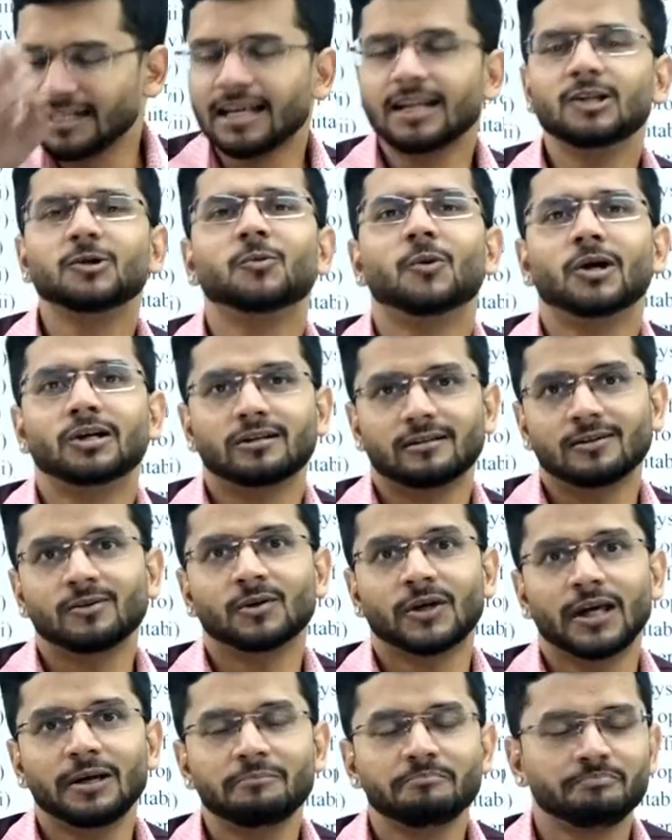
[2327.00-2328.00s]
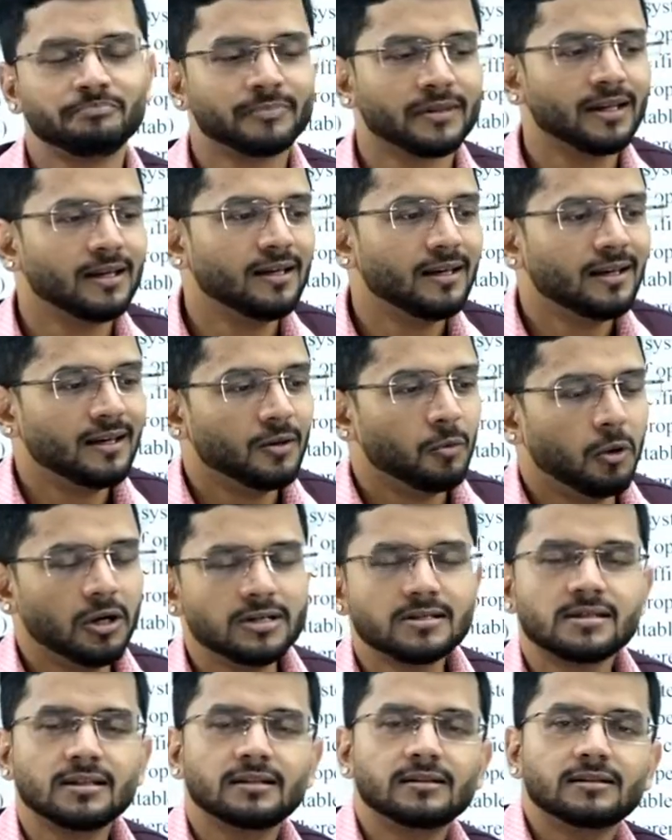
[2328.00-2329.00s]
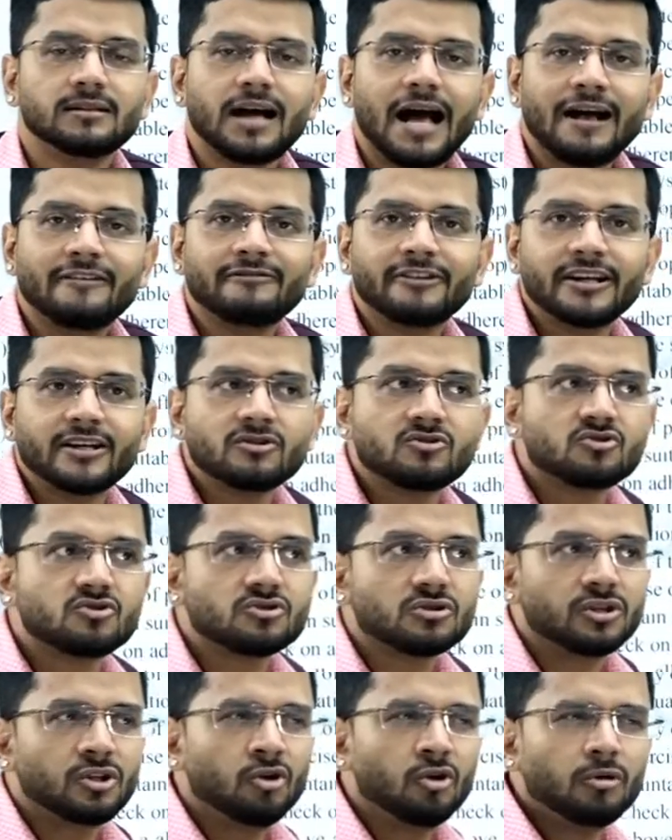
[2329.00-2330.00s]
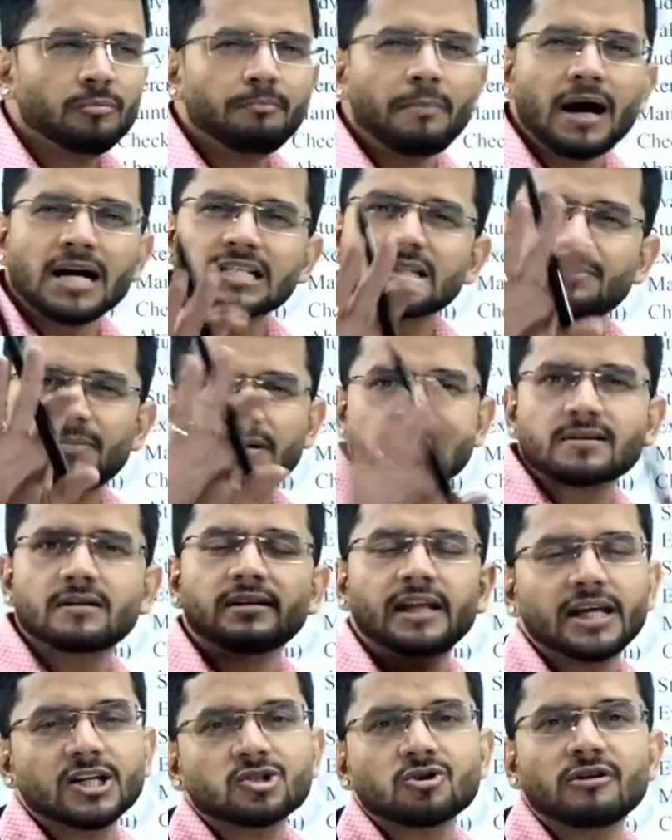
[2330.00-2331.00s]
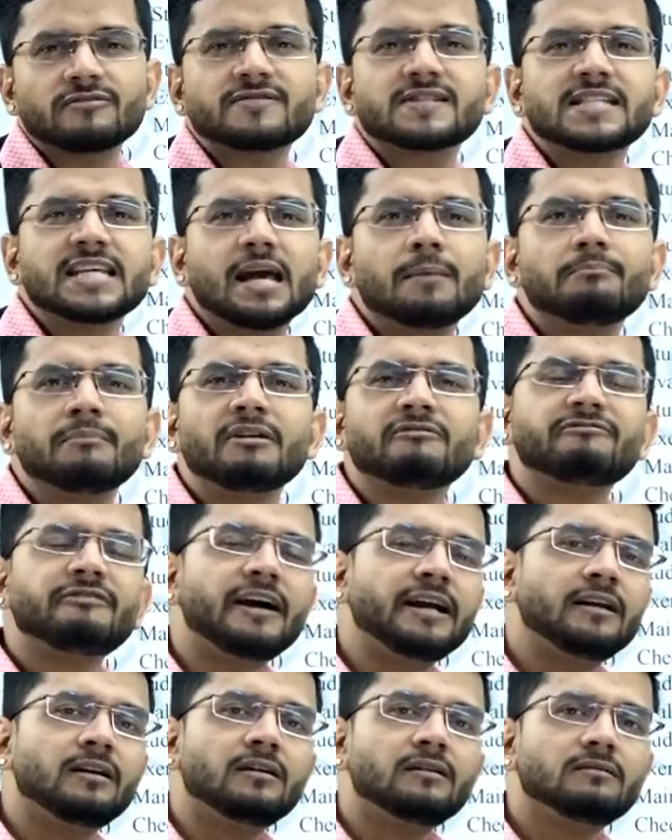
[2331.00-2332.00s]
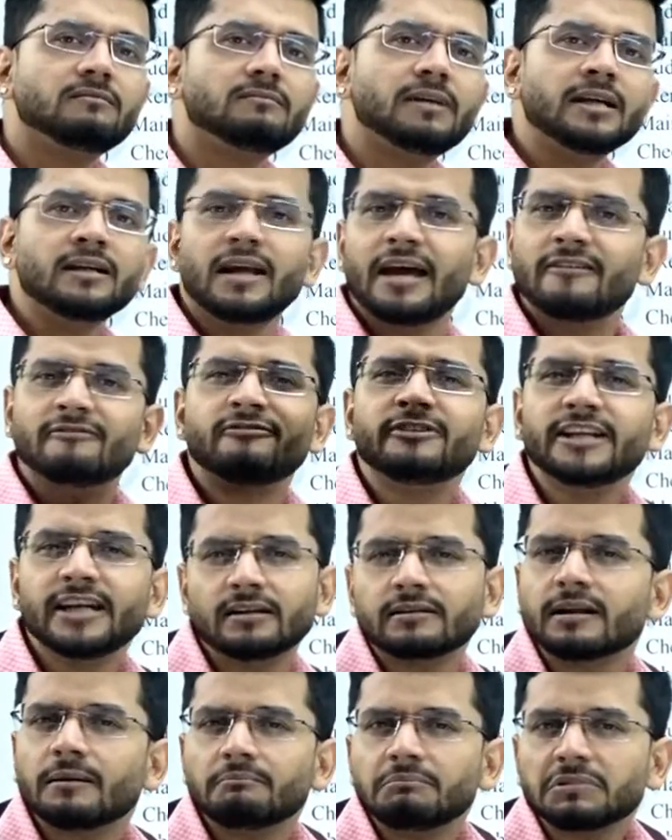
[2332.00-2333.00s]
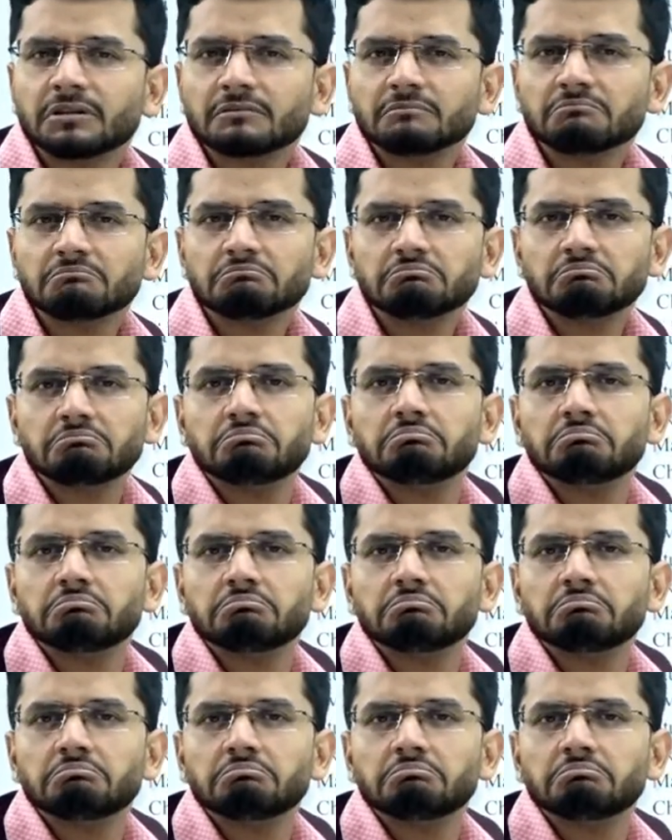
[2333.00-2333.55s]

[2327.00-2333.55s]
I'll tell you what, okay? What is the average, pass percentage of CMA final in every attempt?